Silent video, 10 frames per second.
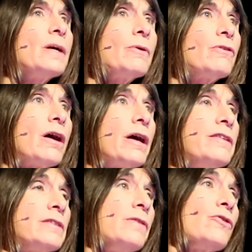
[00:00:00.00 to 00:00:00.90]

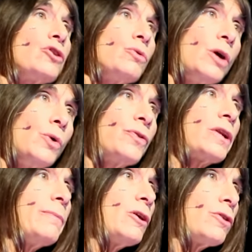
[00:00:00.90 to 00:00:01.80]
summarized in this quote that
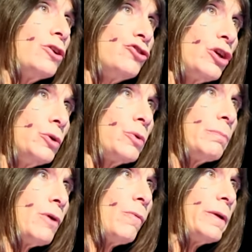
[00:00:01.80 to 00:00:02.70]
I'm going to show you in a
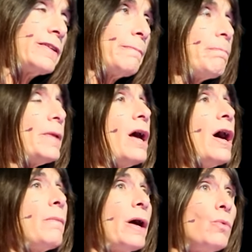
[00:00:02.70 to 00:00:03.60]
moment
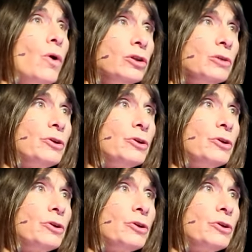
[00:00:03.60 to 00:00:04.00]
by Walter